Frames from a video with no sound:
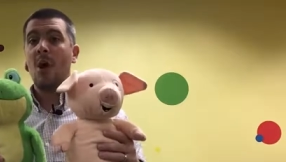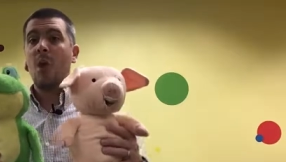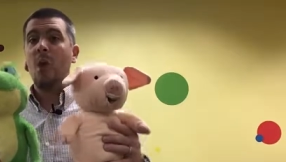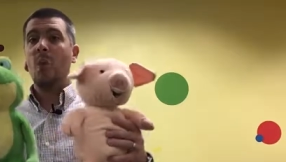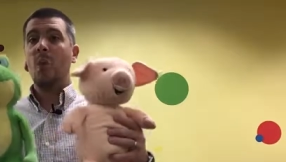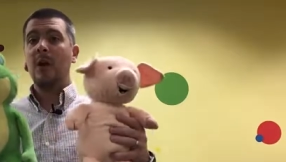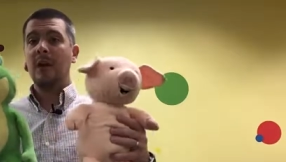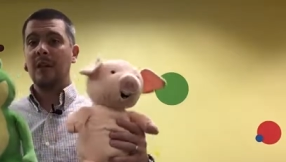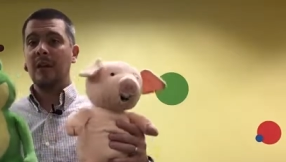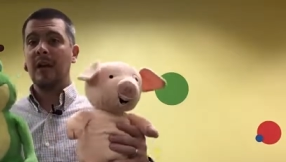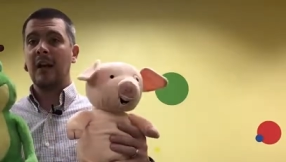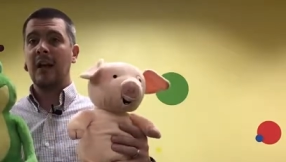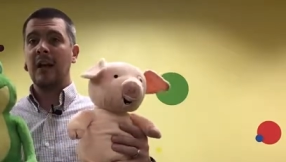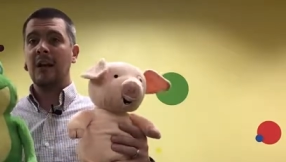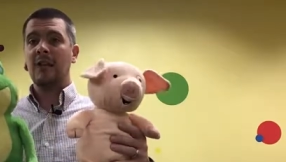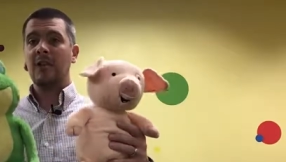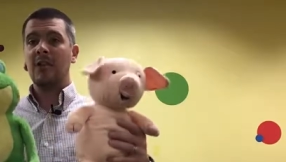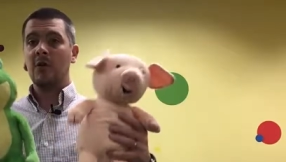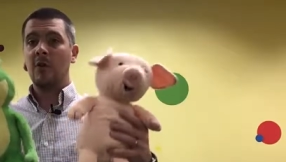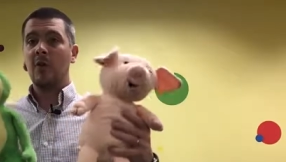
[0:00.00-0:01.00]
when today
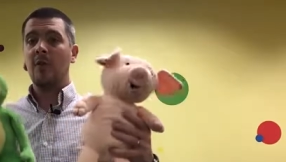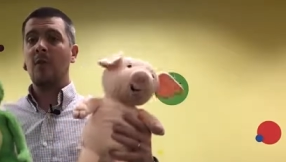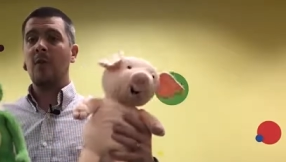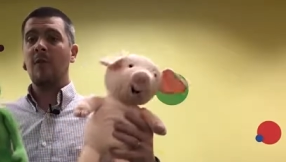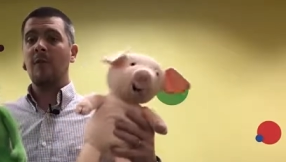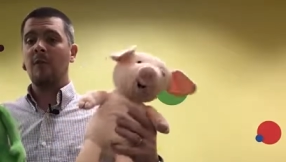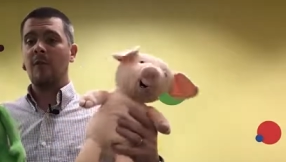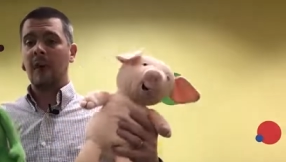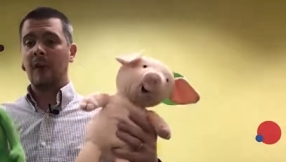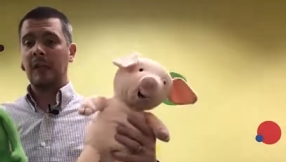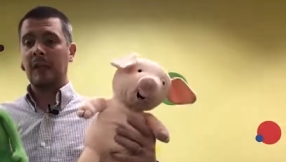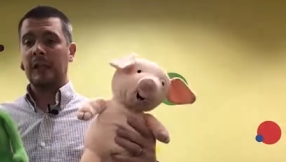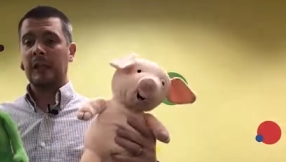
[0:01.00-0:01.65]
is so very